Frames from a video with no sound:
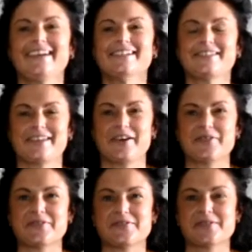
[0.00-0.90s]

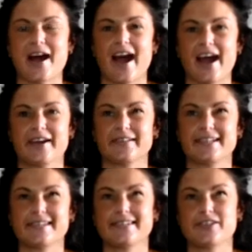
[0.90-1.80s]
So
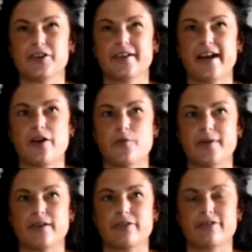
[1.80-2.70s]
let's start out
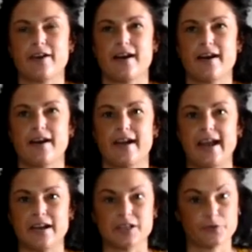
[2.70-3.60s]
with
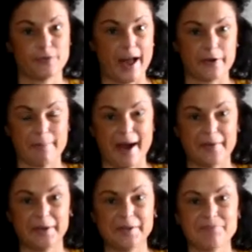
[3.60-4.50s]
Andy's Flour
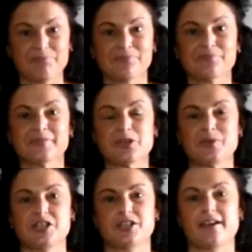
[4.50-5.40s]
Power,
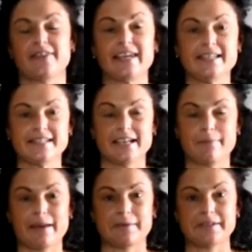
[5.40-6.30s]
which is on the east end of
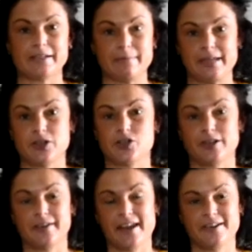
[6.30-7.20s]
Panama City Beach,
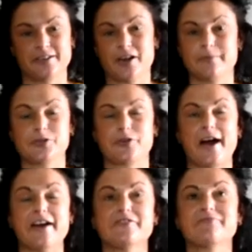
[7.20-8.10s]
located on Thomas
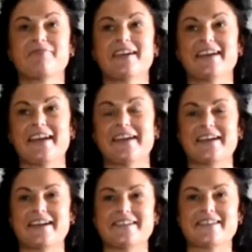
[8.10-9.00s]
Drive.
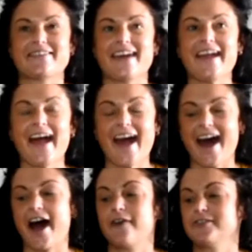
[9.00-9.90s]
And they
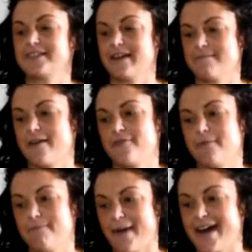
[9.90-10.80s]
have some of
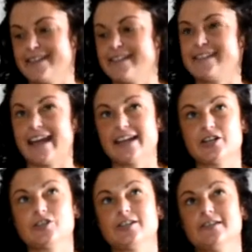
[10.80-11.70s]
the best
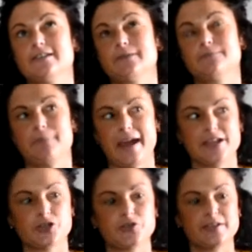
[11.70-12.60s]
danishes,
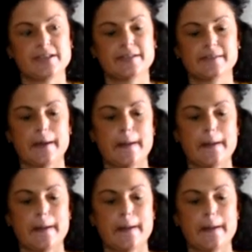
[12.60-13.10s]
pastries,